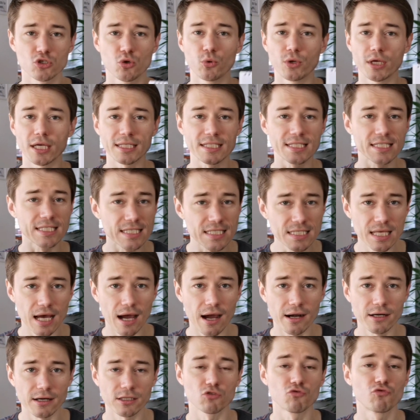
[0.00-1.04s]
so you can
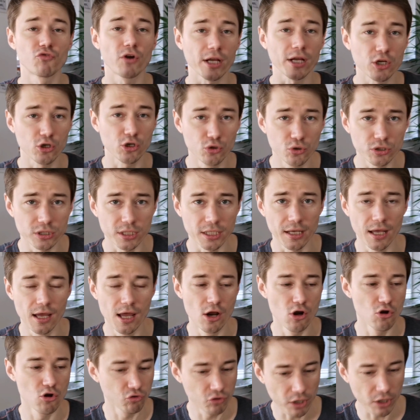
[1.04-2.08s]
start
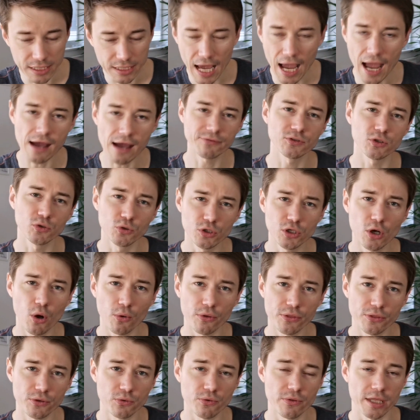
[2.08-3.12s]
recruiting right after you
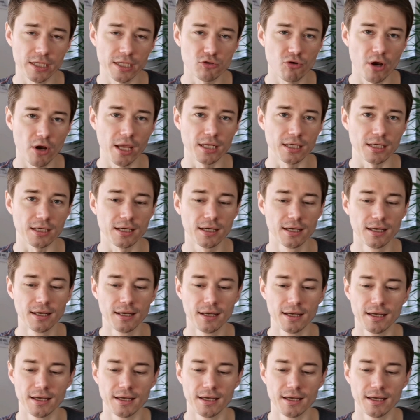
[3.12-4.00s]
go through the training.